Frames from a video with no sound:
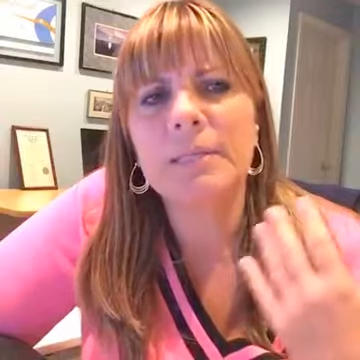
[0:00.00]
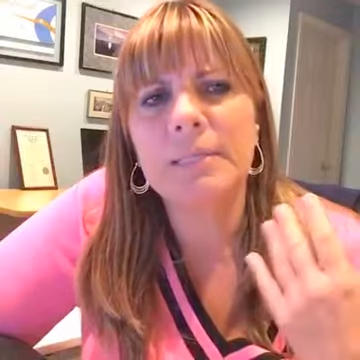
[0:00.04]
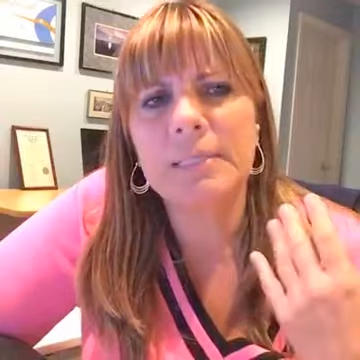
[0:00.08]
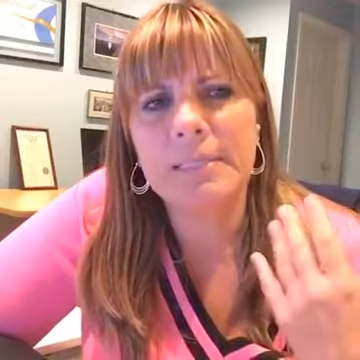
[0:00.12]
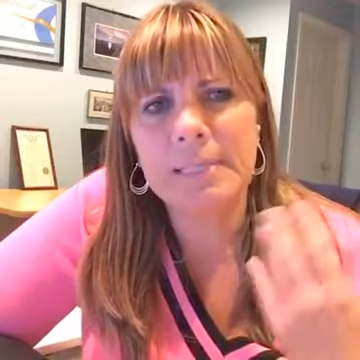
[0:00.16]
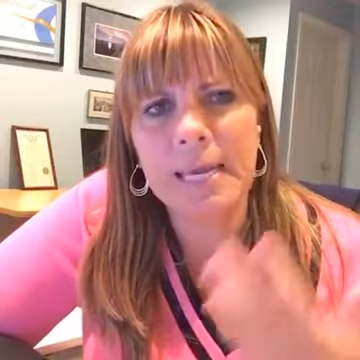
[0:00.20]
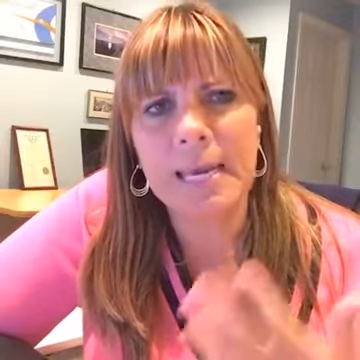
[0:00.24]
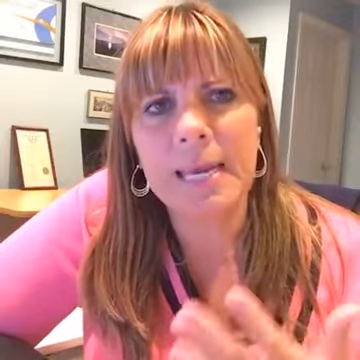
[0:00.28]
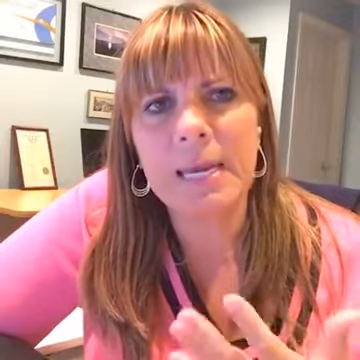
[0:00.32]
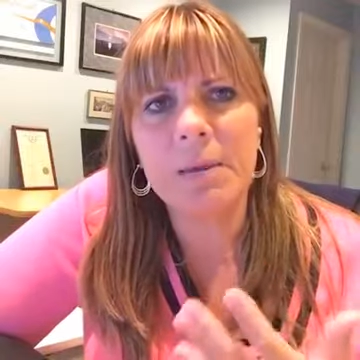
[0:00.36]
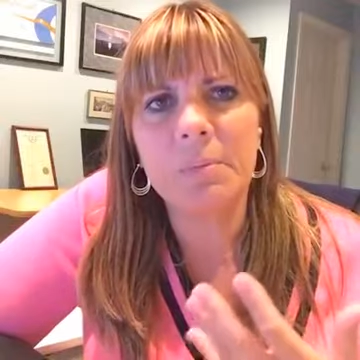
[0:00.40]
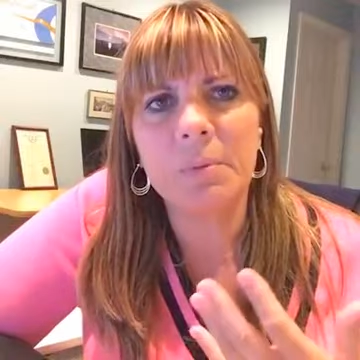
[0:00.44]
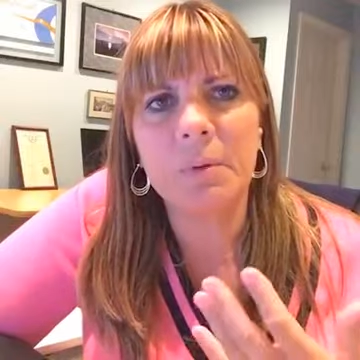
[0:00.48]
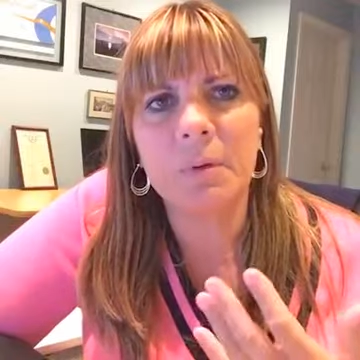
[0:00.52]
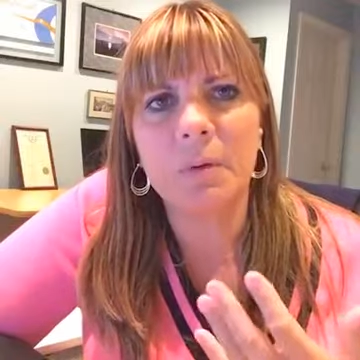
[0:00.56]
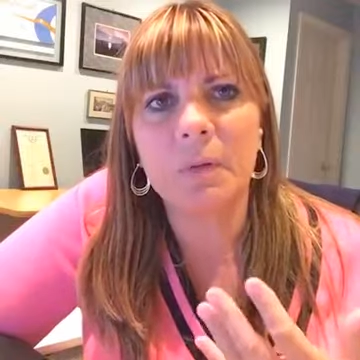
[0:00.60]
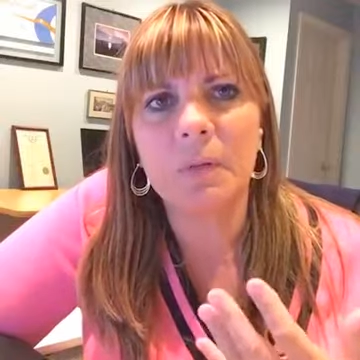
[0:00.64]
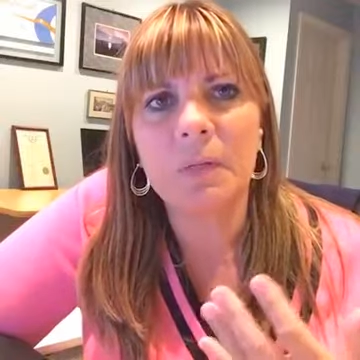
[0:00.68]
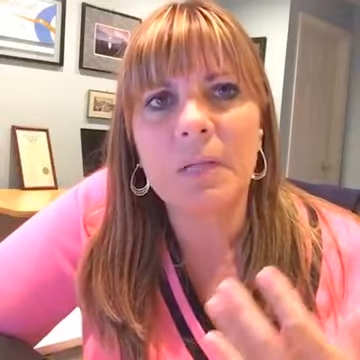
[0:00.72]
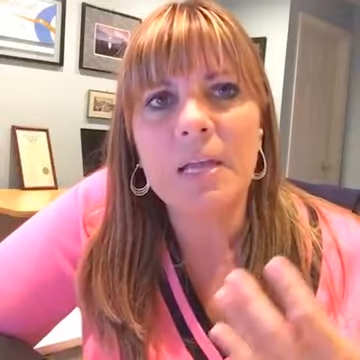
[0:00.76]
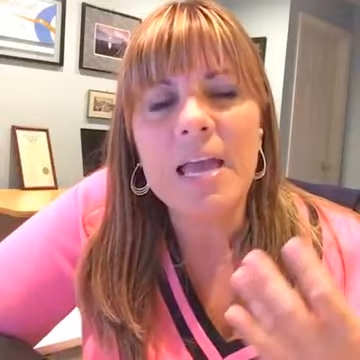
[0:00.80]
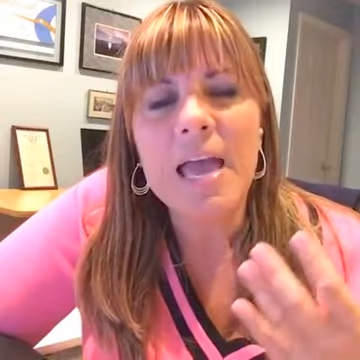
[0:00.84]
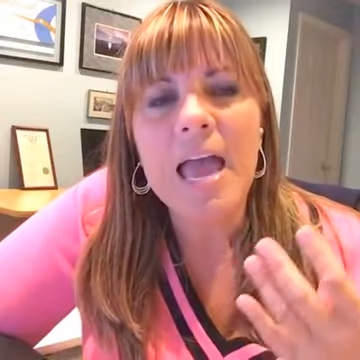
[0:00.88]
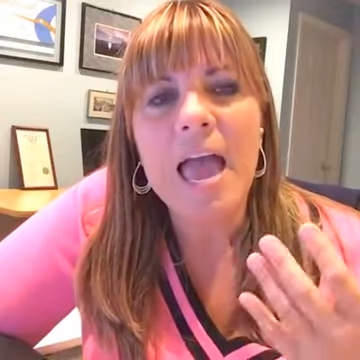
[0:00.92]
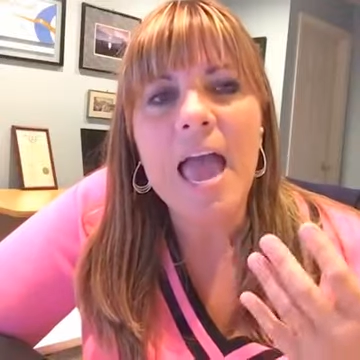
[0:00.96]
table
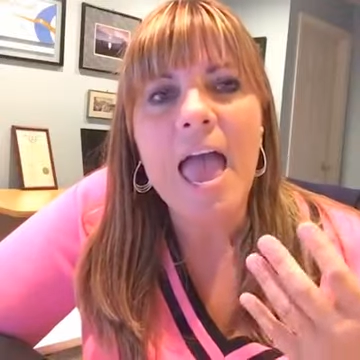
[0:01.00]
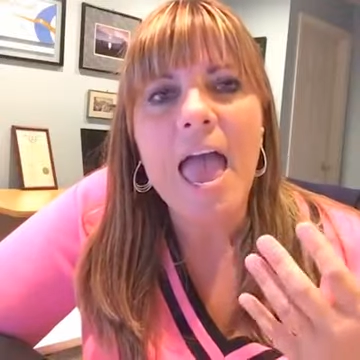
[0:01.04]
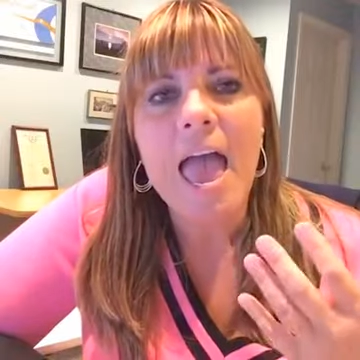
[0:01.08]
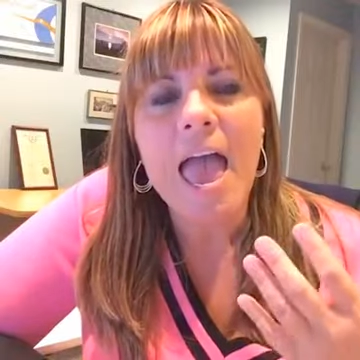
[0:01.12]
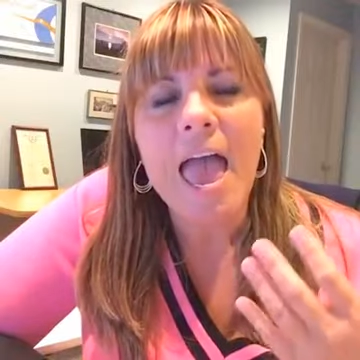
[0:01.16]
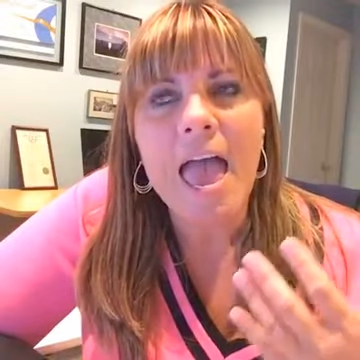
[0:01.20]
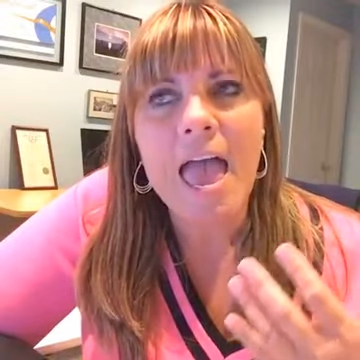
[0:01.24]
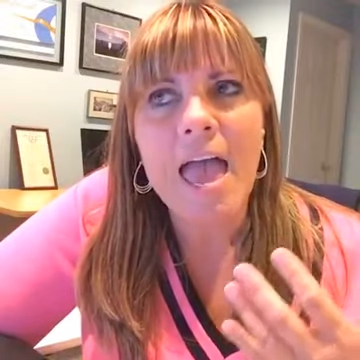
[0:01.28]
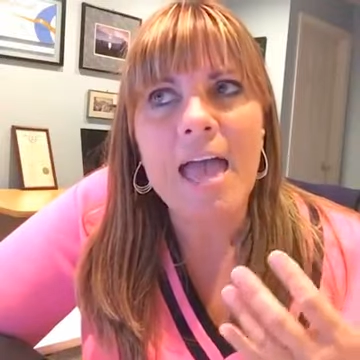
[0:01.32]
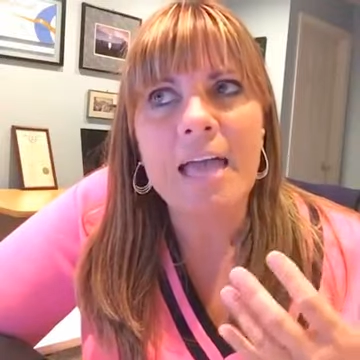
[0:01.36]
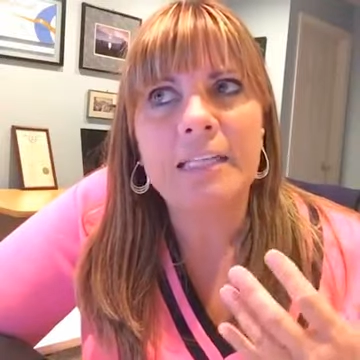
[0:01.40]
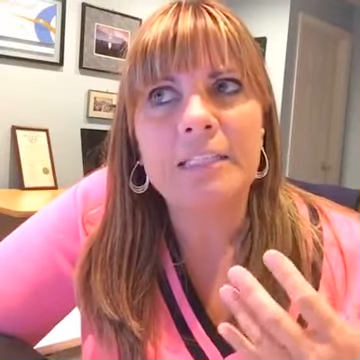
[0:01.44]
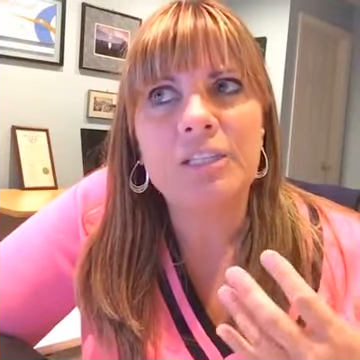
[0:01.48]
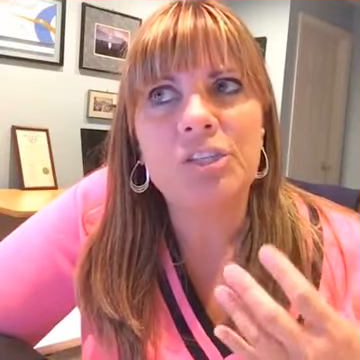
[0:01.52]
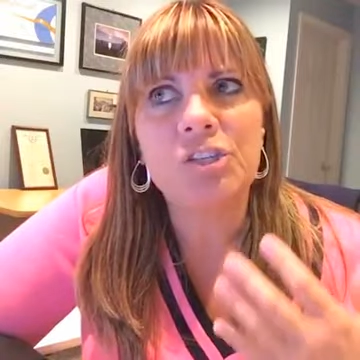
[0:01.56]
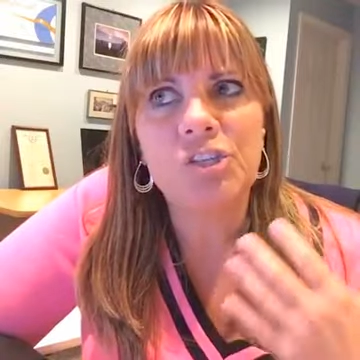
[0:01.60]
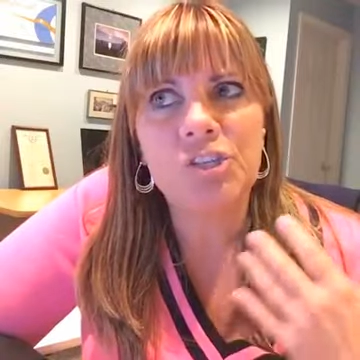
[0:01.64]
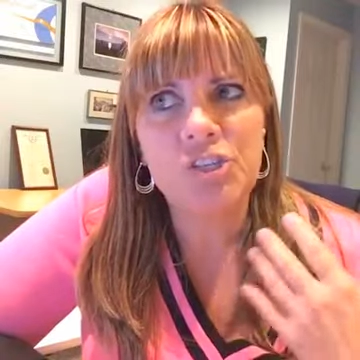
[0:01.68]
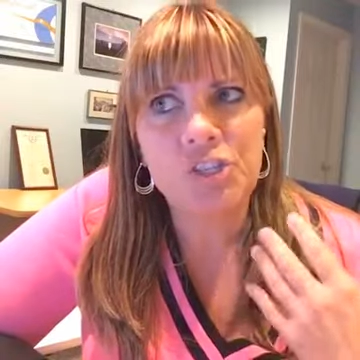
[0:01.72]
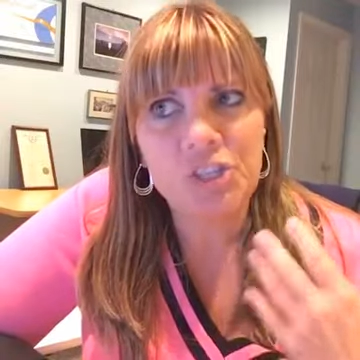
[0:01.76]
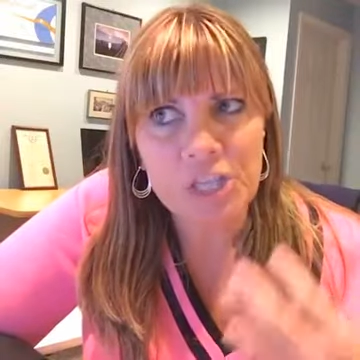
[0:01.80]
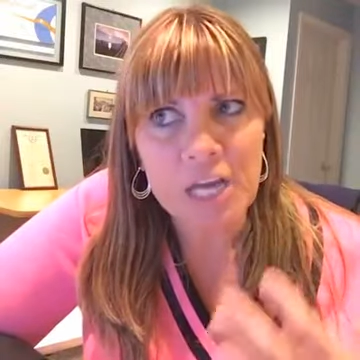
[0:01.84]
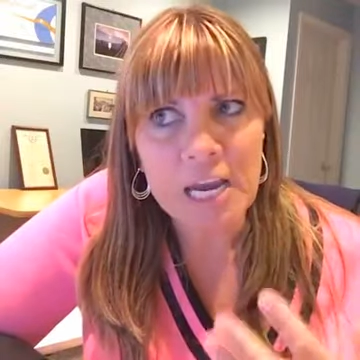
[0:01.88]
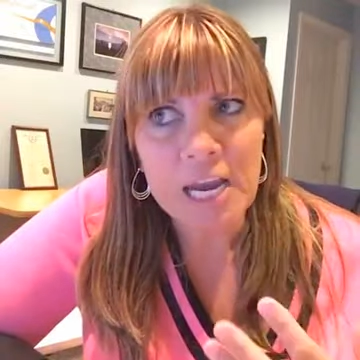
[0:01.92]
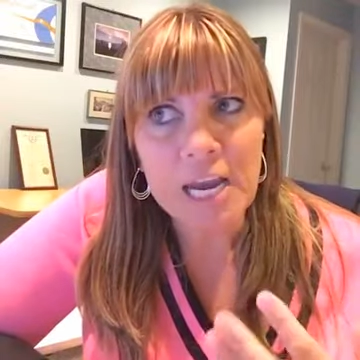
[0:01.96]
and
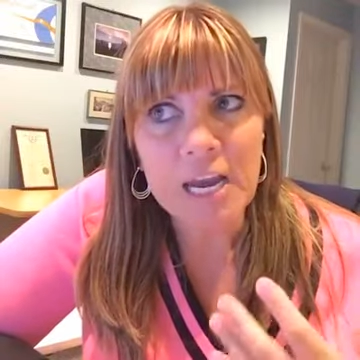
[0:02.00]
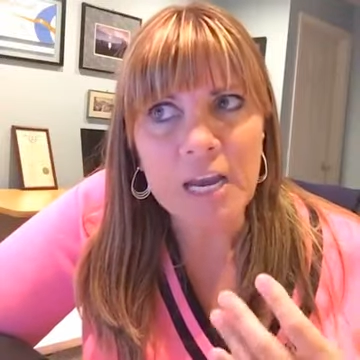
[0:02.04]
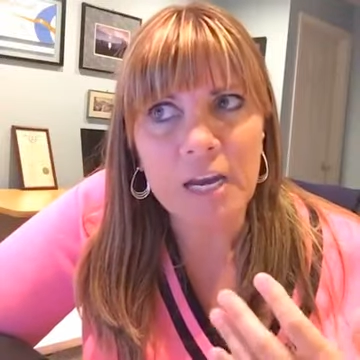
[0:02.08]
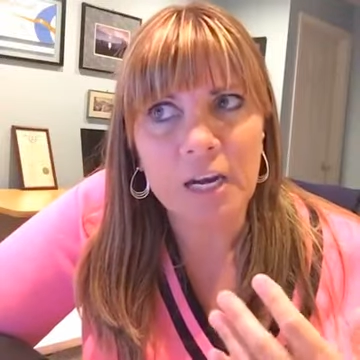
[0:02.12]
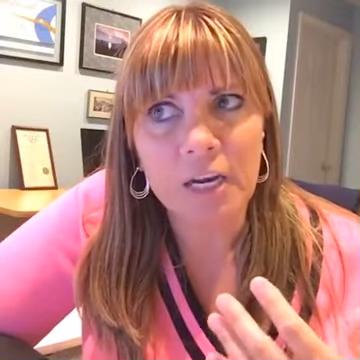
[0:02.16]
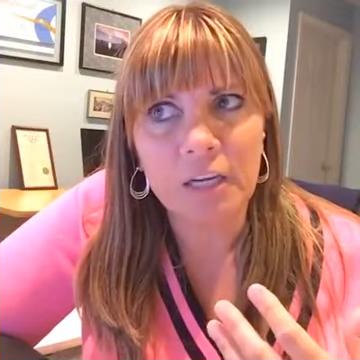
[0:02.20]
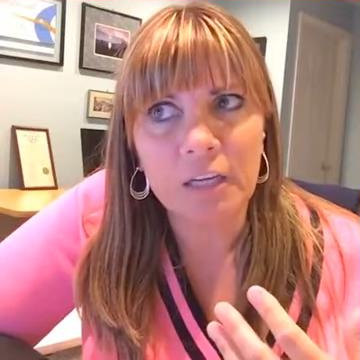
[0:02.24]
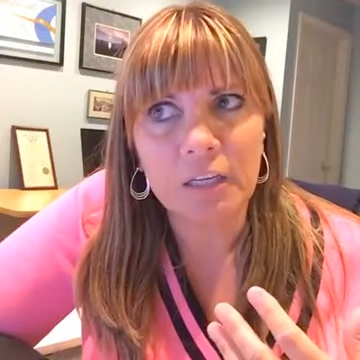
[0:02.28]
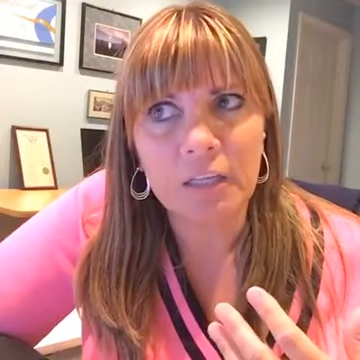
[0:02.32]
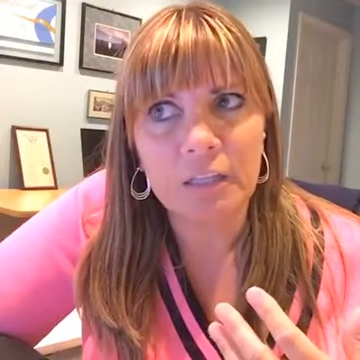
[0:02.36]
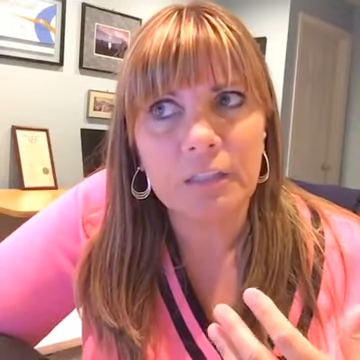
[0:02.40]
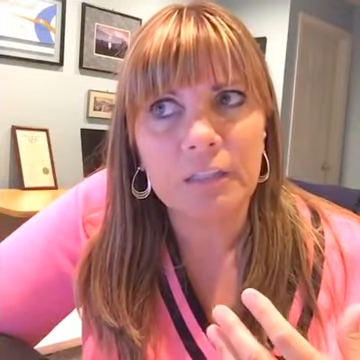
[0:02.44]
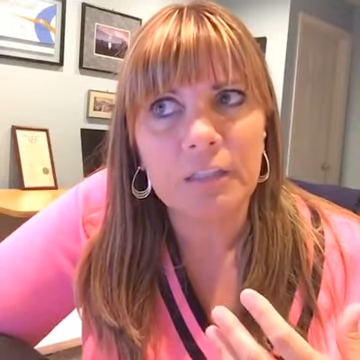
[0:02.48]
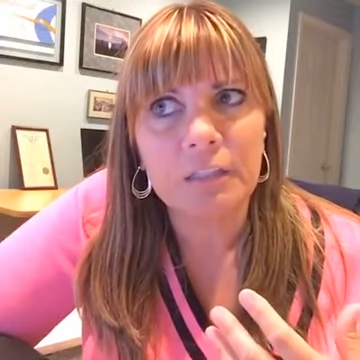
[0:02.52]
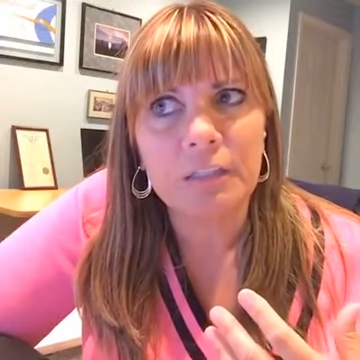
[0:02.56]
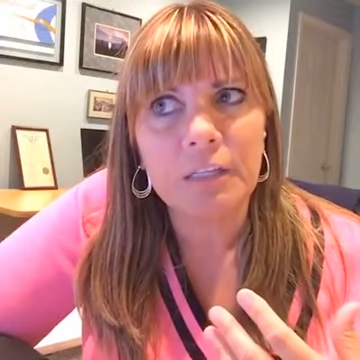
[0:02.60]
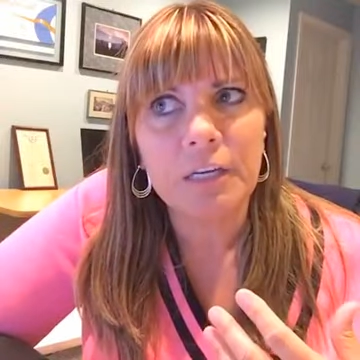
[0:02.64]
share